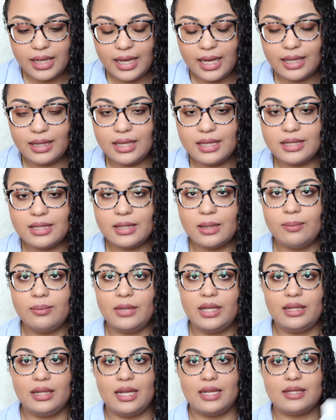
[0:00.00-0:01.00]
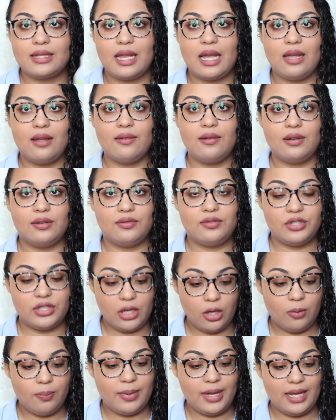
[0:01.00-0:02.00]
and then something that's kind of
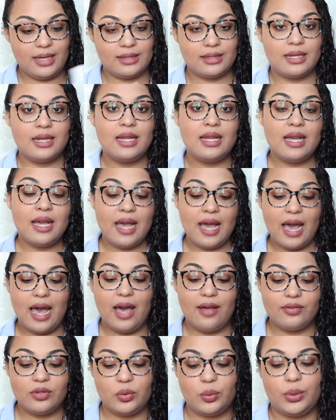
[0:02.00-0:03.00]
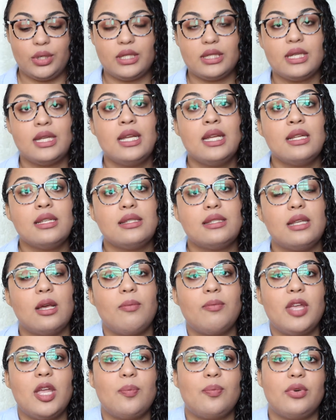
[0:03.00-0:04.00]
gel based afterwards.
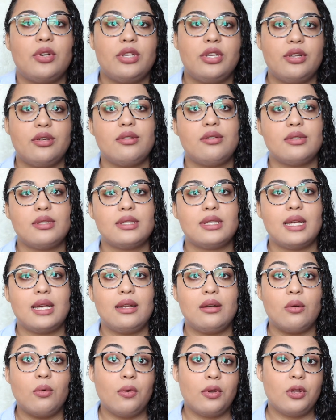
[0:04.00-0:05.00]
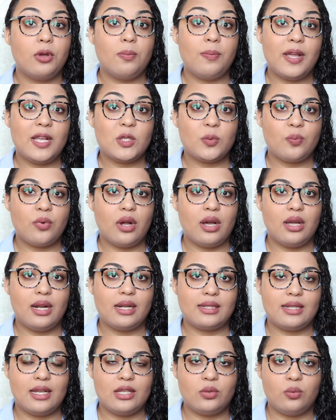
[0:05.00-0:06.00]
Some people use an oil based
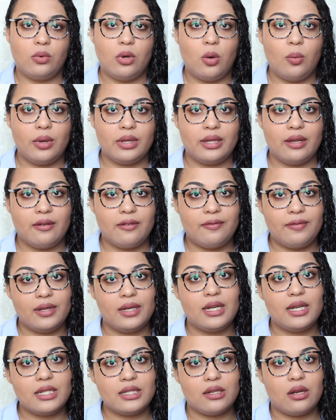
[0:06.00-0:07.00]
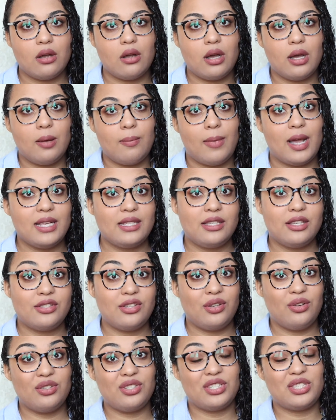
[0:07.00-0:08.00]
product as well when they're finished. My
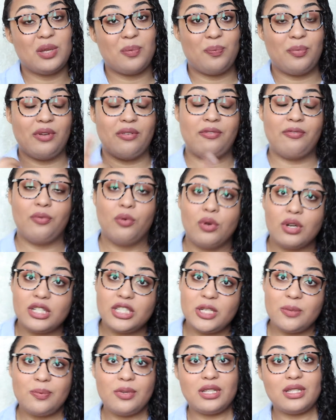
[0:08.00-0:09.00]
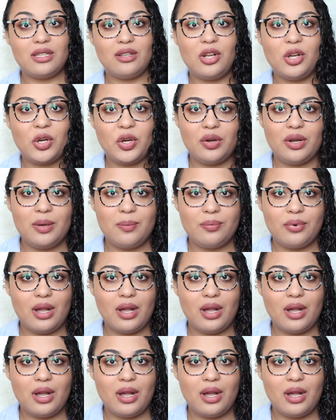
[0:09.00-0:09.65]
sister uses it before she puts in her cream